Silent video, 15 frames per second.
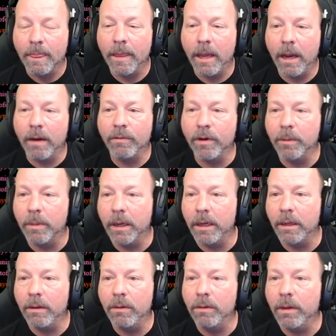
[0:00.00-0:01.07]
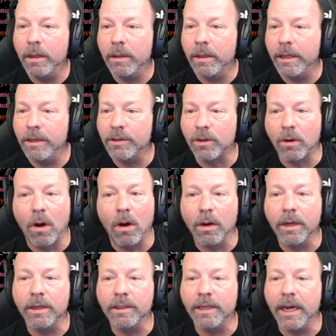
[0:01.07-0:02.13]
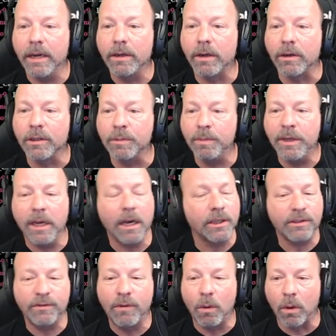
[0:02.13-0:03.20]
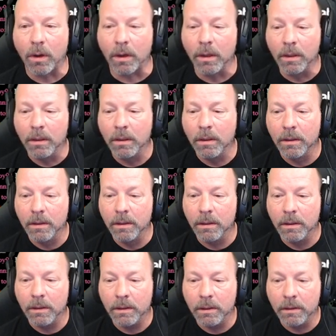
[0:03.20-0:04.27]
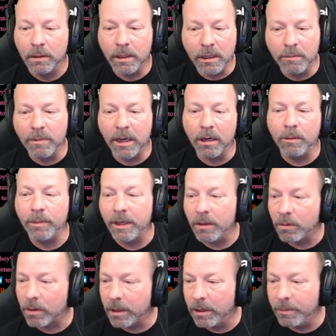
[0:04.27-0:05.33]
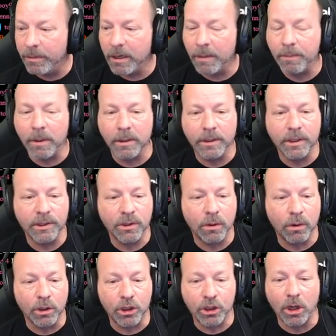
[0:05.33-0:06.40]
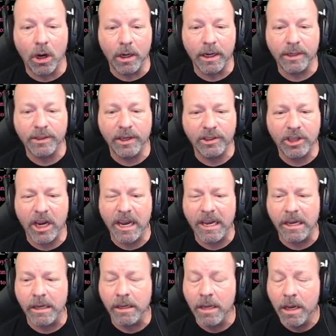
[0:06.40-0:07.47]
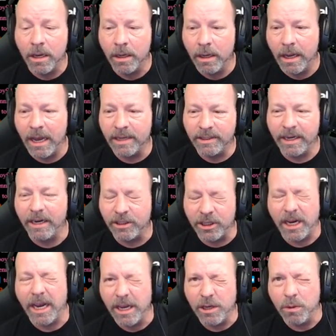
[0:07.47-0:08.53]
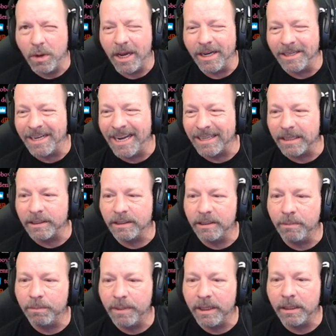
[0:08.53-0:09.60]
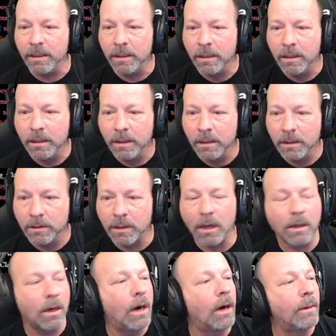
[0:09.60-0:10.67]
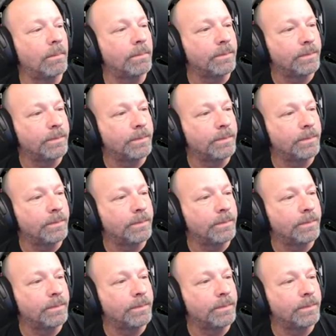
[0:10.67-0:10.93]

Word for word: Everybody who these are all contenders. PS4. Email me or hit me up on Discord. Sean S H A E S H A U N at the simpit.com